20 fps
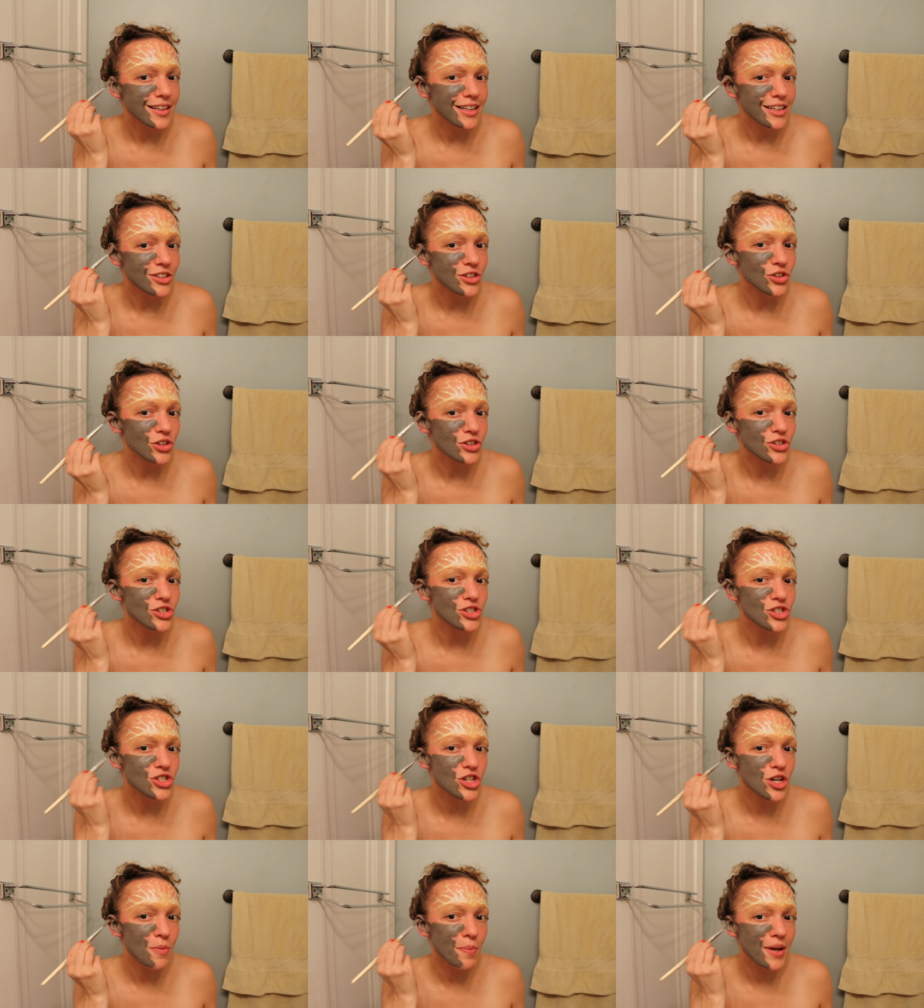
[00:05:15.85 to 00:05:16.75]
It looks
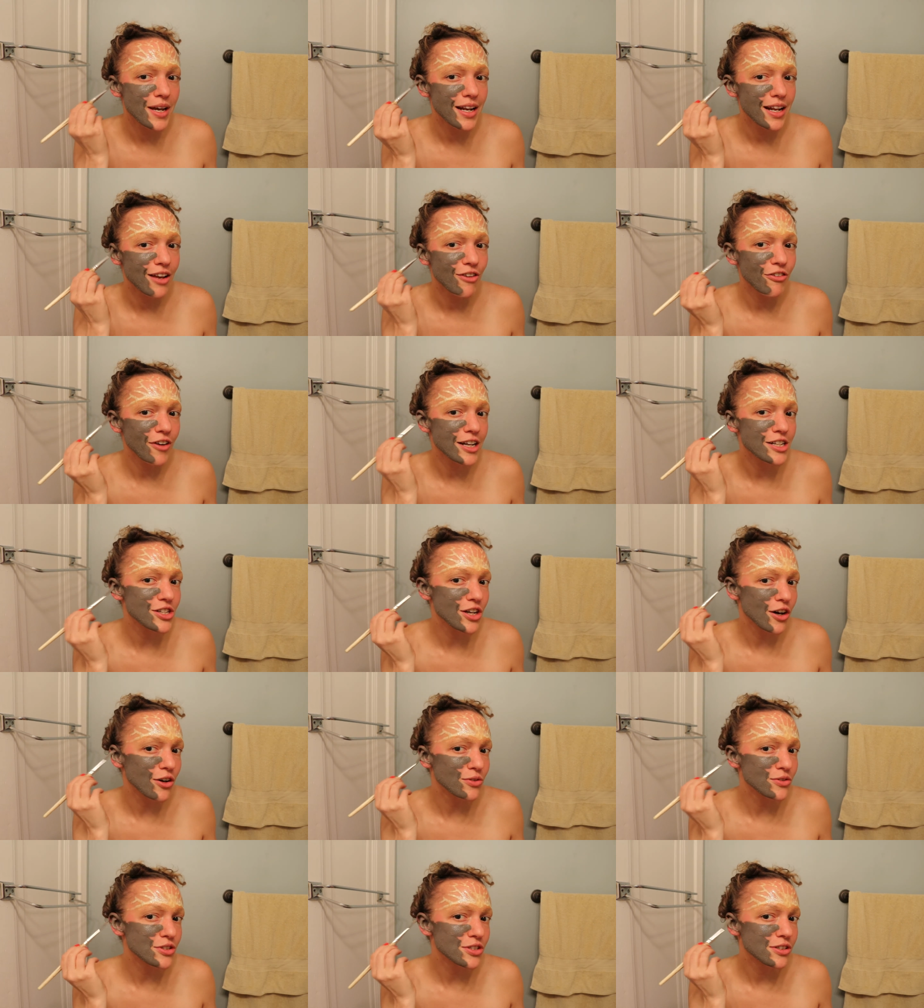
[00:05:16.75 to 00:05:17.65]
stupid if I
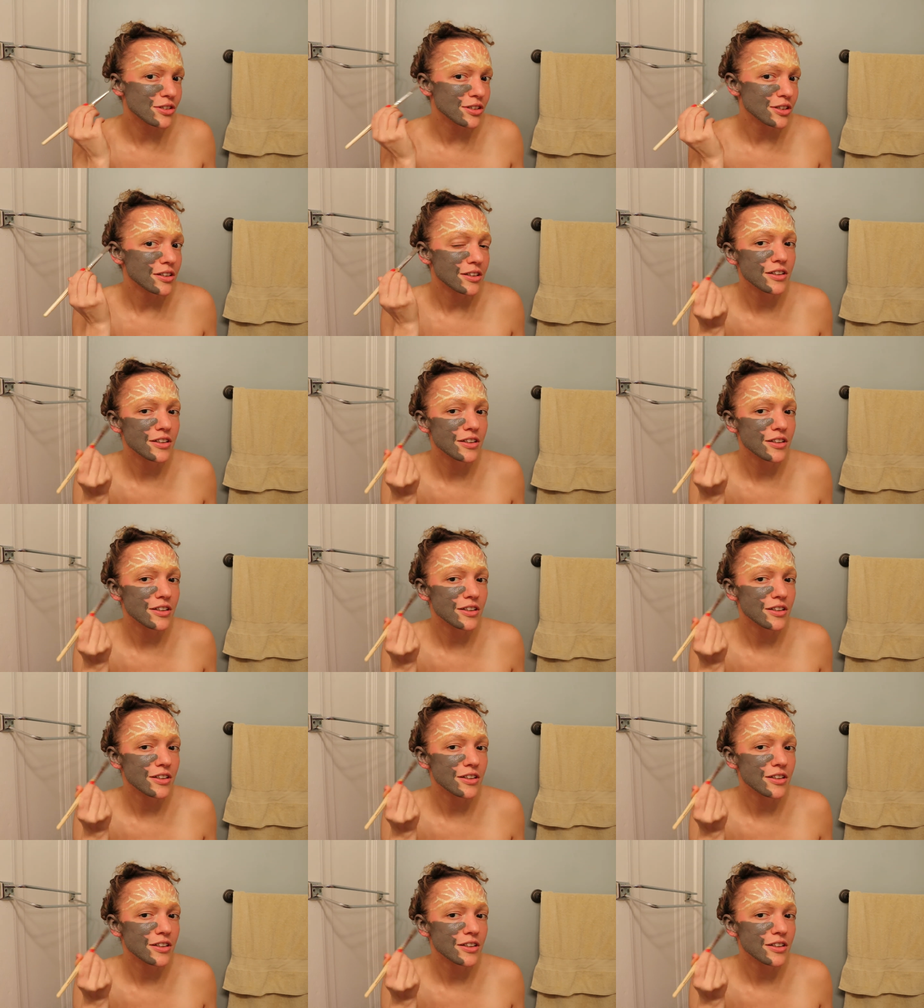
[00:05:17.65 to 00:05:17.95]
don't.